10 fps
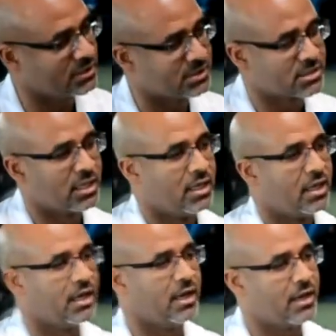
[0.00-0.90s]
tendons.
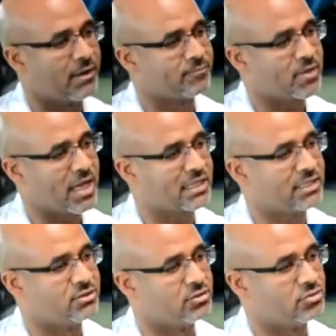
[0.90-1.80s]

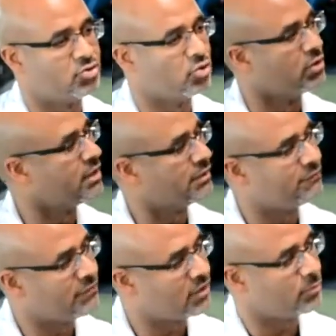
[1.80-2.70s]
I can do it
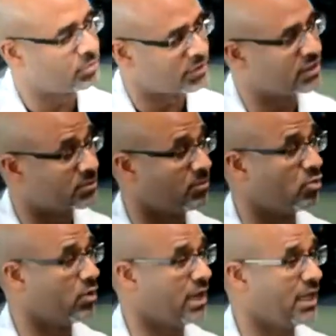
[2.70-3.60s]
in a very
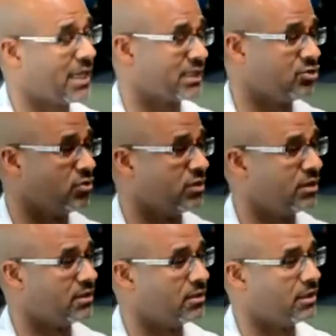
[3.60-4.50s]
predictable way. I can
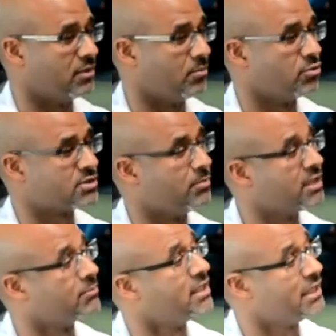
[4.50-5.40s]
do it in the
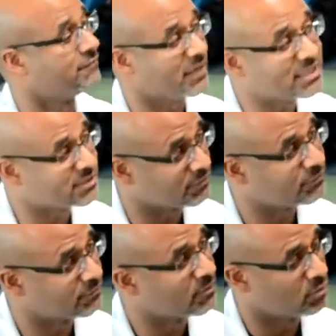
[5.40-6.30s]
most minimally
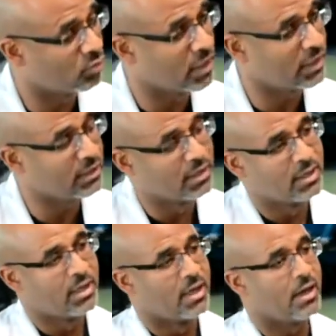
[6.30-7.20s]
invasive way.
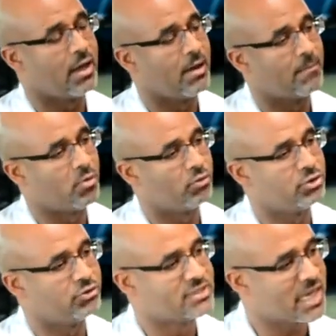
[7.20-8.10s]

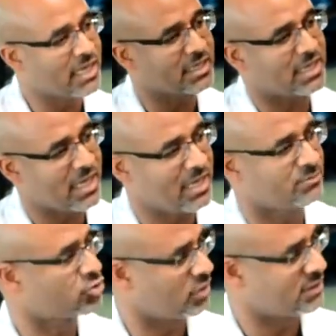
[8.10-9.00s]
When you take a
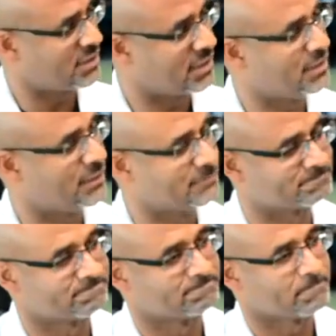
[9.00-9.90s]
hamstring
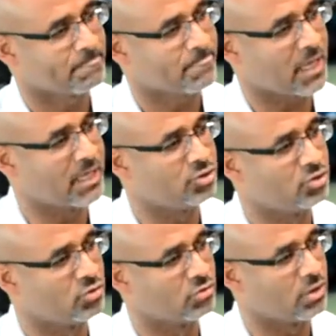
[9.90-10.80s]
tendon
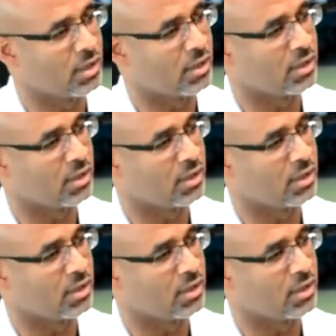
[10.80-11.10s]
and you